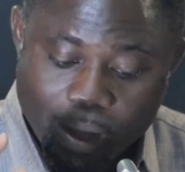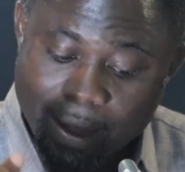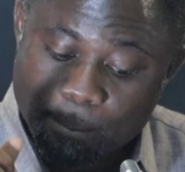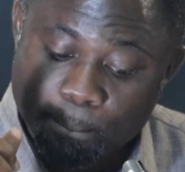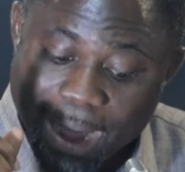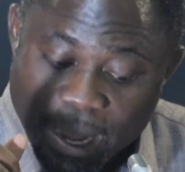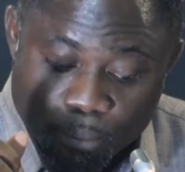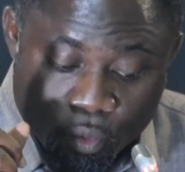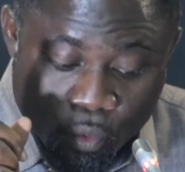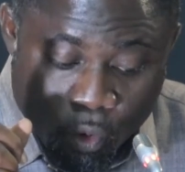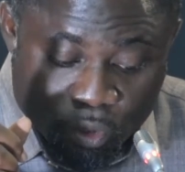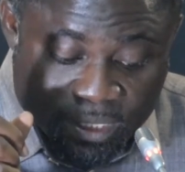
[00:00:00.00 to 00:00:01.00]
our
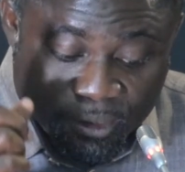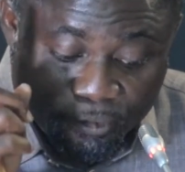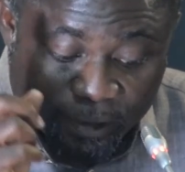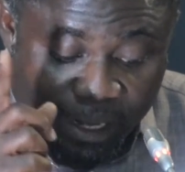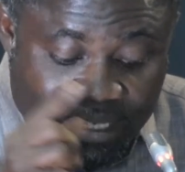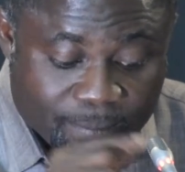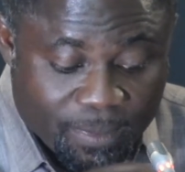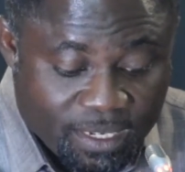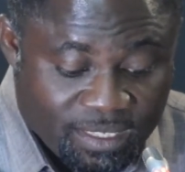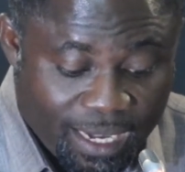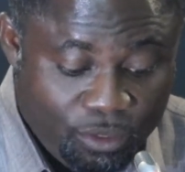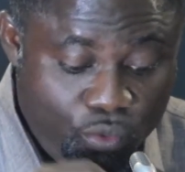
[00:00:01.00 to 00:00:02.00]
Bible-quoting finance
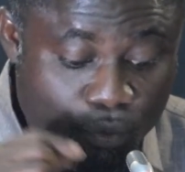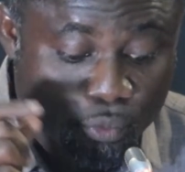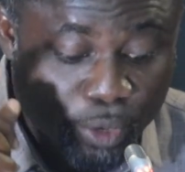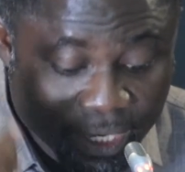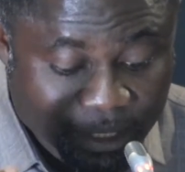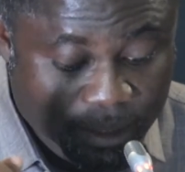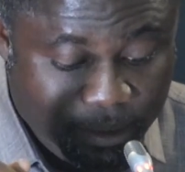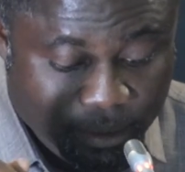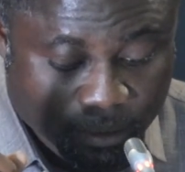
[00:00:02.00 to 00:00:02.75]
minister to read